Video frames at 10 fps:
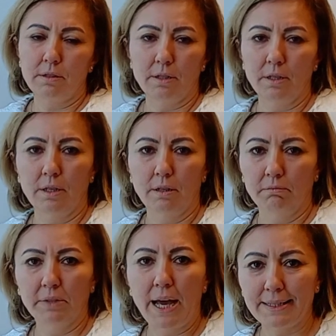
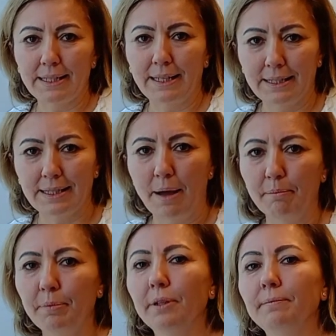as an
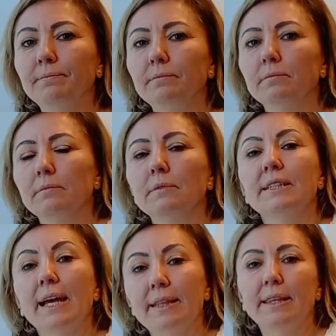example,
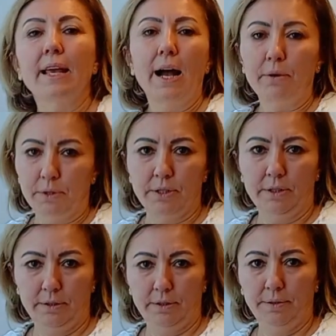10,000.
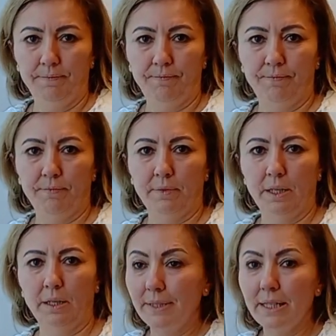
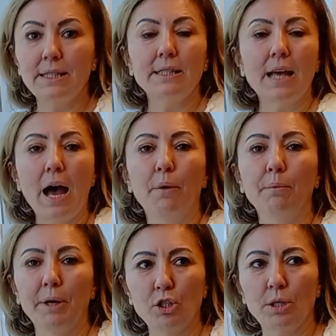This is how
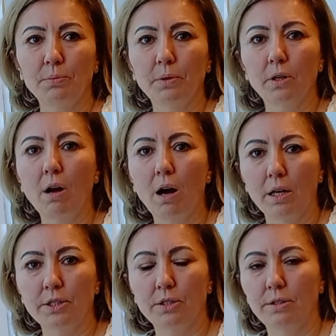much it will
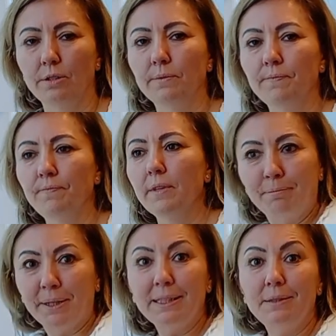cost you.
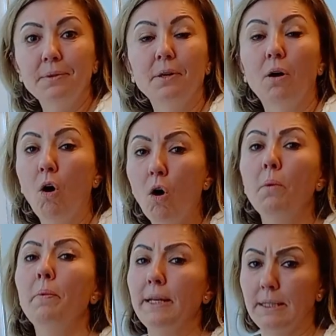But it will
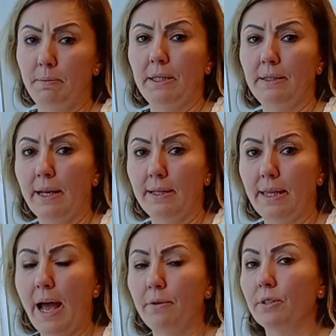always be
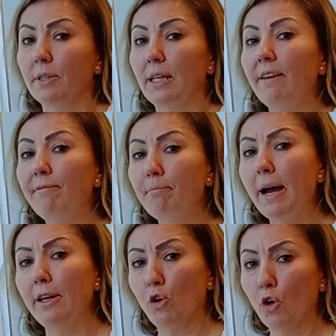10,000. If
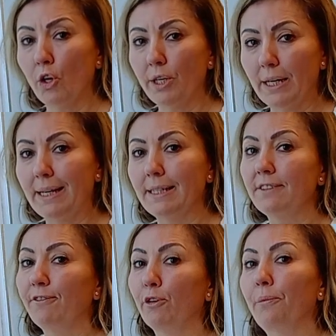my earnings
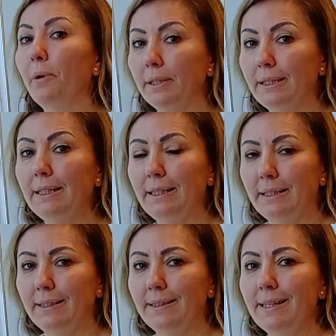for 1
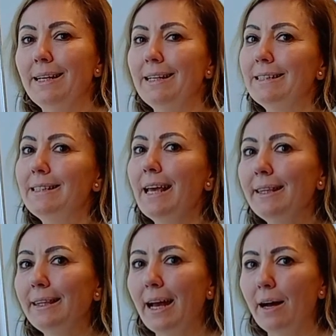year is
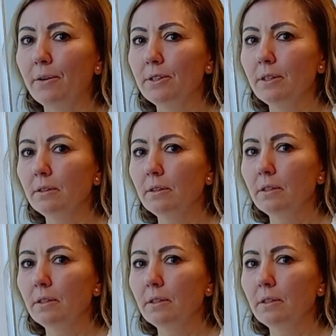10,000,